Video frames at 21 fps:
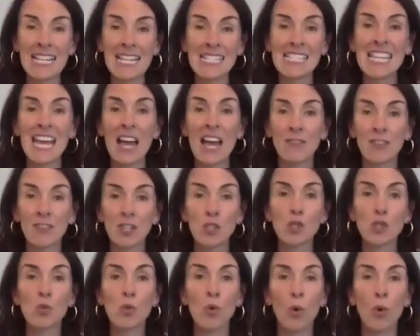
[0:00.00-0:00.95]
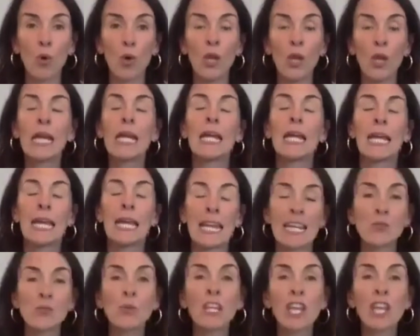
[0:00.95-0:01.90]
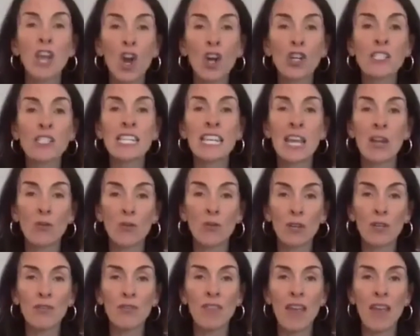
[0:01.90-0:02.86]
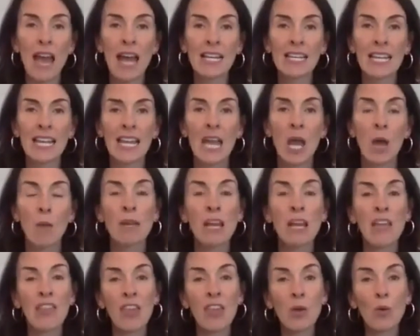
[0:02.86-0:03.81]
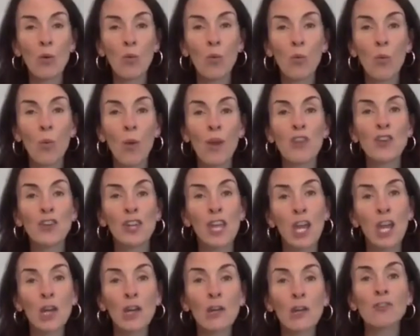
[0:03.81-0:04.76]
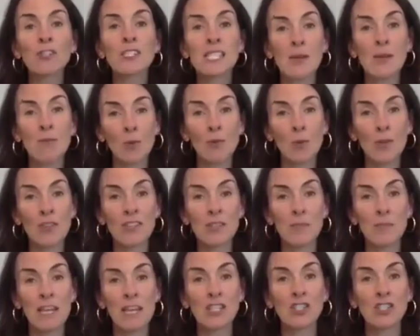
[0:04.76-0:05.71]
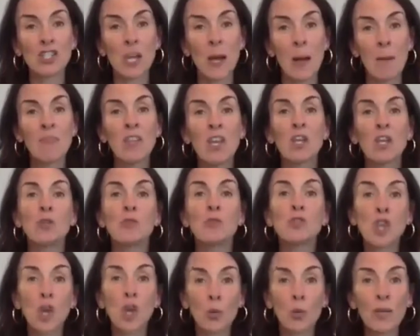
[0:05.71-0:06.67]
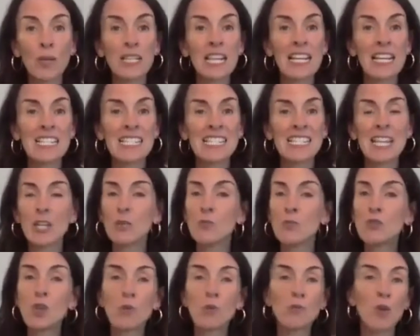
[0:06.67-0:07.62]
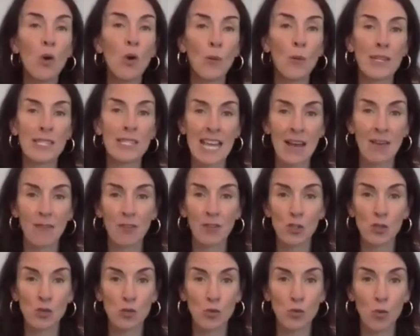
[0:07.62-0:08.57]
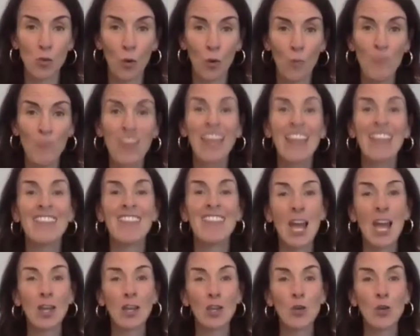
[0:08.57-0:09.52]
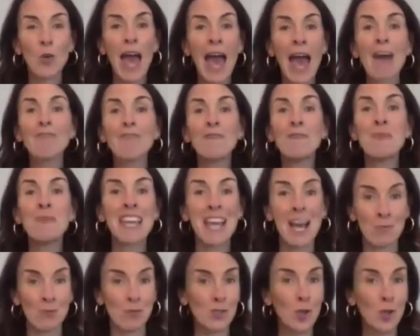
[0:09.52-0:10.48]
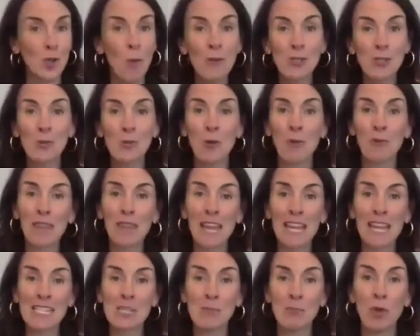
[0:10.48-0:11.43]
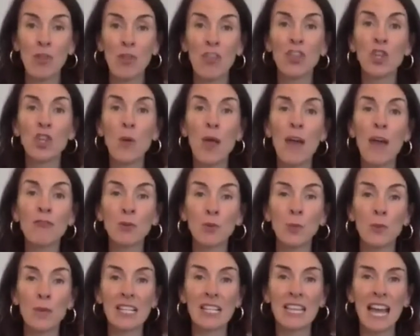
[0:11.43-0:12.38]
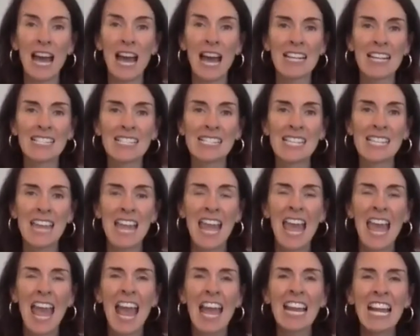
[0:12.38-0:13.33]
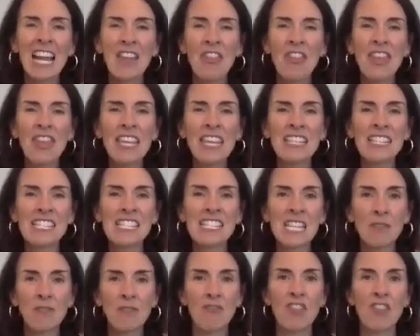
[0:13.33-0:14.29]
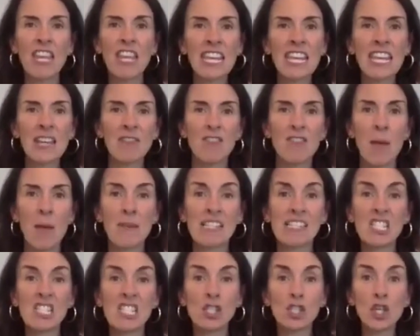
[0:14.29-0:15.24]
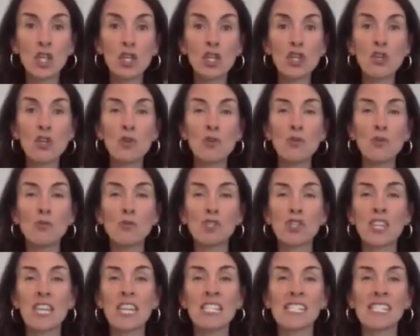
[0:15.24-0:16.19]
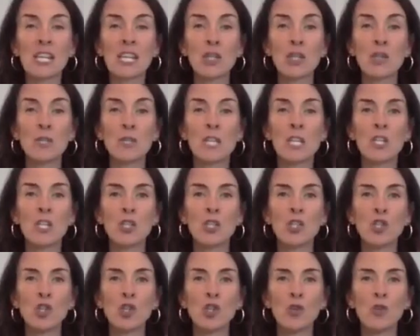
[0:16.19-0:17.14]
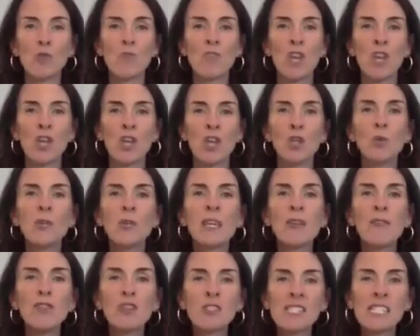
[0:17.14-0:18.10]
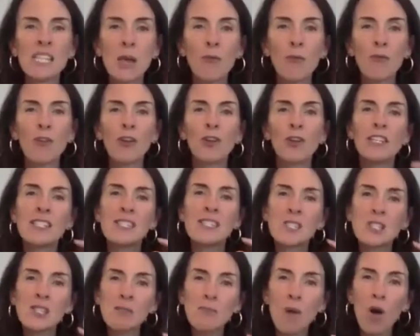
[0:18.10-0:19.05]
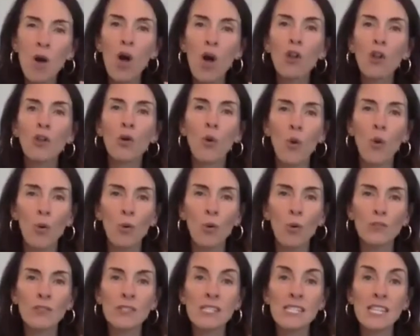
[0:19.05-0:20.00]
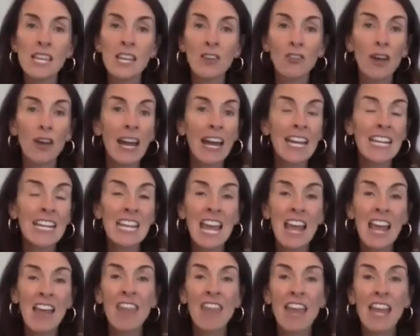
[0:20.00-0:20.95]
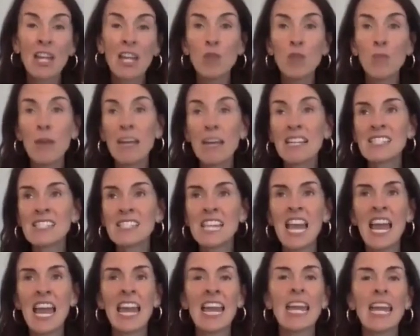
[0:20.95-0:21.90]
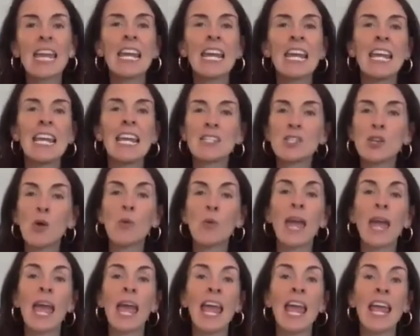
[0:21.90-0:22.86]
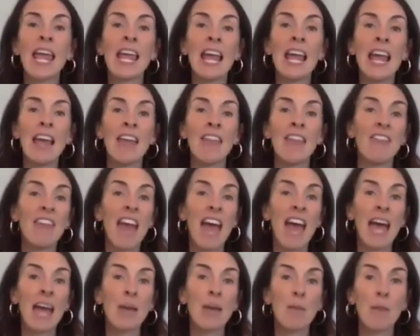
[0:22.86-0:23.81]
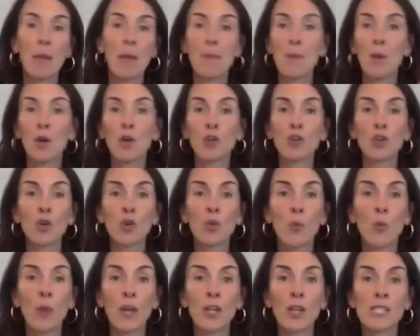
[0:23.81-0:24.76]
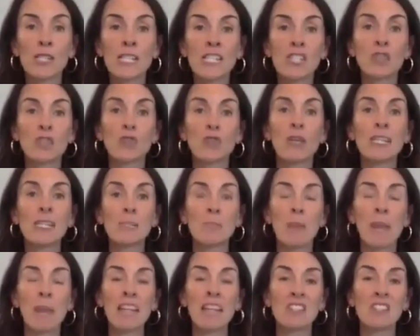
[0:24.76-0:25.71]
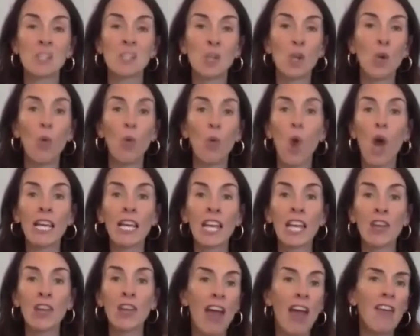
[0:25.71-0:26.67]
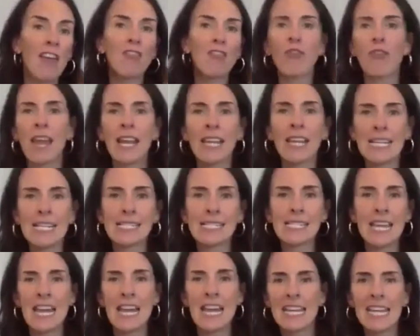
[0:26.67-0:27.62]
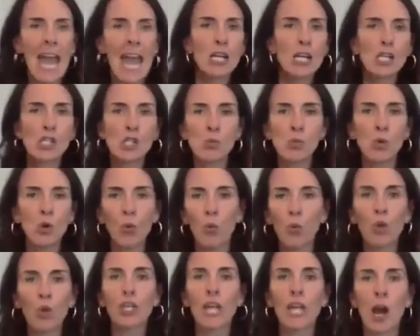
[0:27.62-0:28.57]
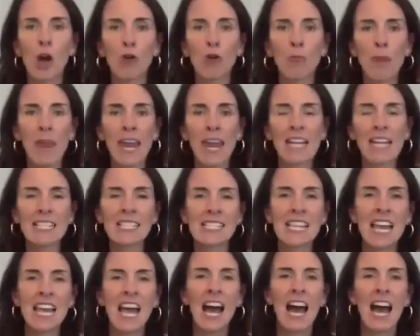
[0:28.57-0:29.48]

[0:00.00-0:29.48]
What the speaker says: to have control. It's really hard to get rid of that. But I think when you're caring for someone with dementia, you start realizing that you don't always have control, that you have become so much more flexible than you ever realized. And I think instead of thinking of them as these huge things that you need to do, you give yourself very small goals, right? That you might say, it's okay that my partner wears his dress pants to go walking rather than his casual workout pants.